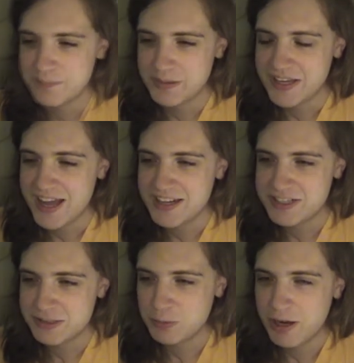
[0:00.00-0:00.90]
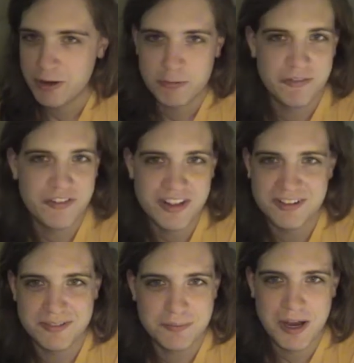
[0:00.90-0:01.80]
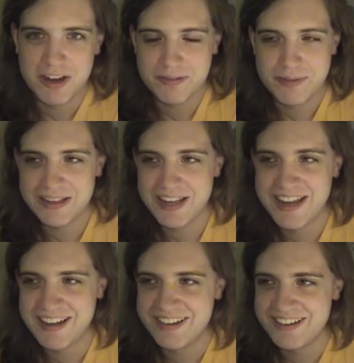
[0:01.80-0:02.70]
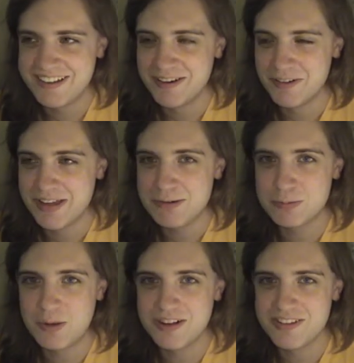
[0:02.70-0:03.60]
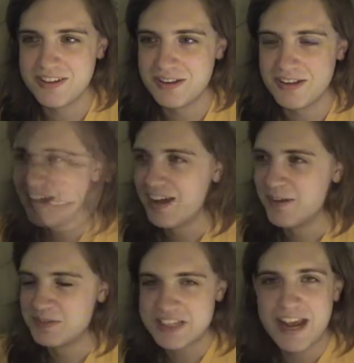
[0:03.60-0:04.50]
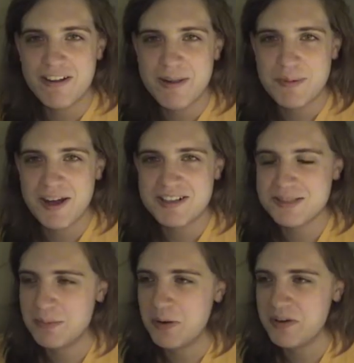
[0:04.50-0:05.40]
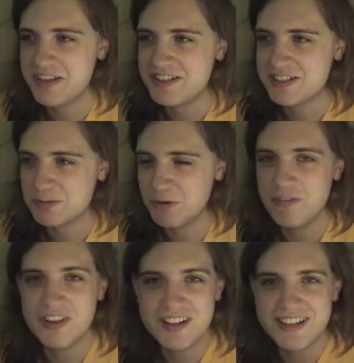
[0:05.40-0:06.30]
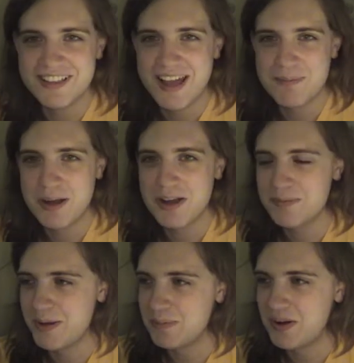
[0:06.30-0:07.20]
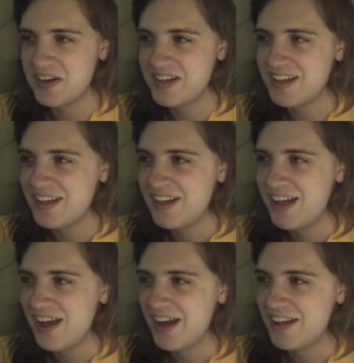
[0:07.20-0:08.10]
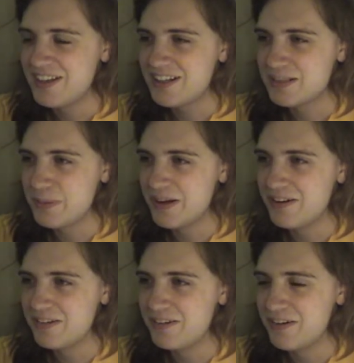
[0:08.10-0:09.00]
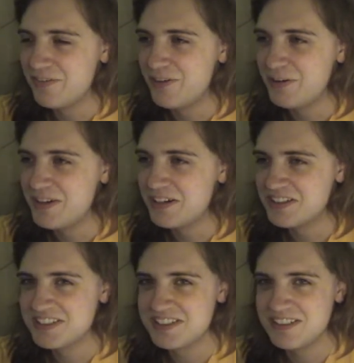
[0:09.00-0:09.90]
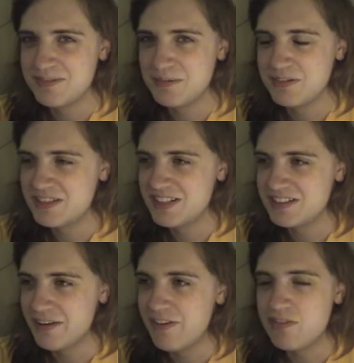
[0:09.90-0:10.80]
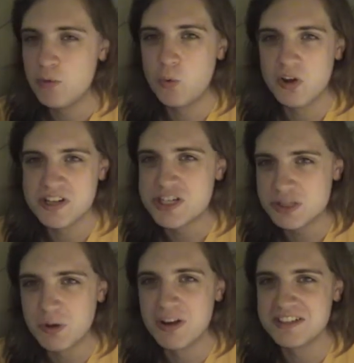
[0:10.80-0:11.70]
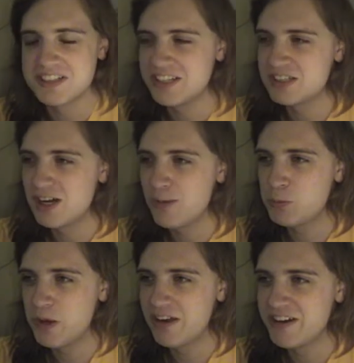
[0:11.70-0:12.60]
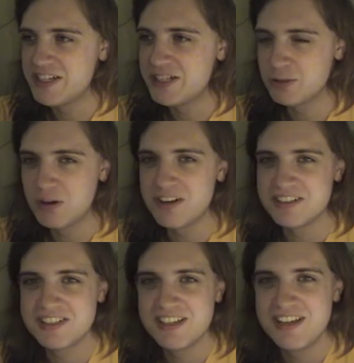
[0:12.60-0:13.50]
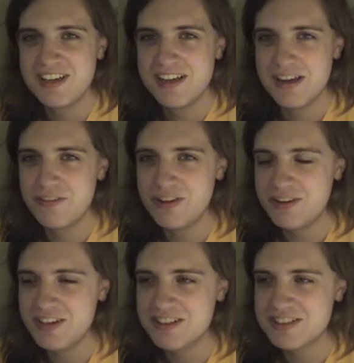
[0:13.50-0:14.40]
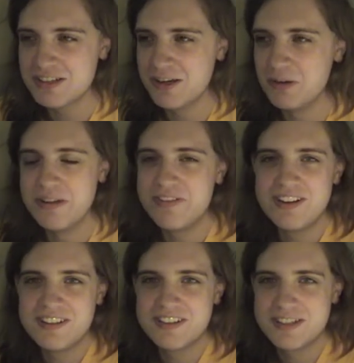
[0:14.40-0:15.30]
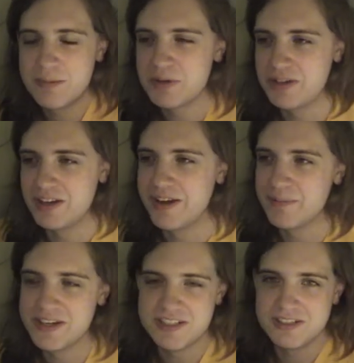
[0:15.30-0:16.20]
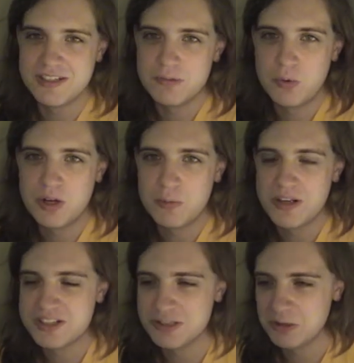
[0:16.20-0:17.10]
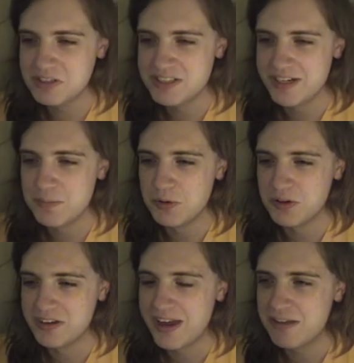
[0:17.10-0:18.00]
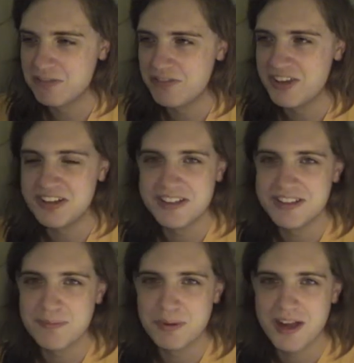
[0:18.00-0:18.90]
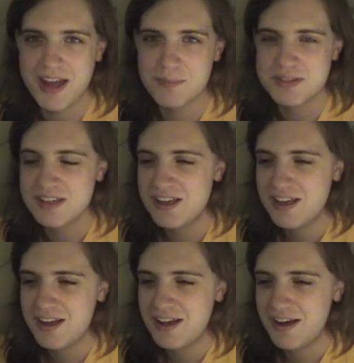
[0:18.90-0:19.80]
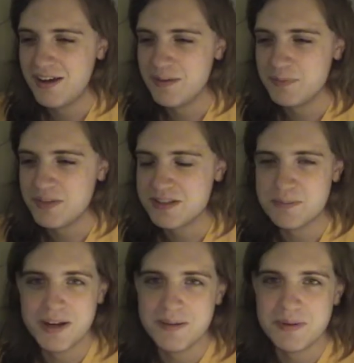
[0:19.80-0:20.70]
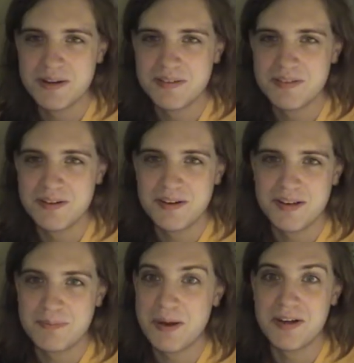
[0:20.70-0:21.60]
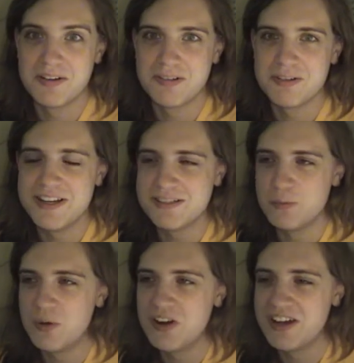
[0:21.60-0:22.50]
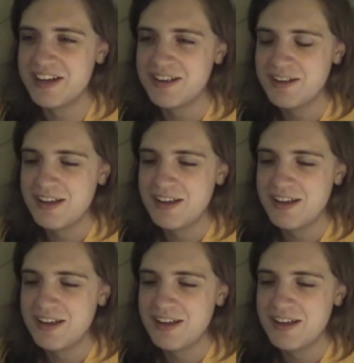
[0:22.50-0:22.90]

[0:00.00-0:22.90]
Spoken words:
But yeah, just where it revealed part of my leg, you know, that was one of the scary parts about it, just revealing that part of my body. I think it's been a few years since I've even worn shorts. I stopped wearing shorts a few years ago, even in the summertime. I just didn't want to wear shorts anymore, and I have a feeling that perhaps this might have been a part of the reason why.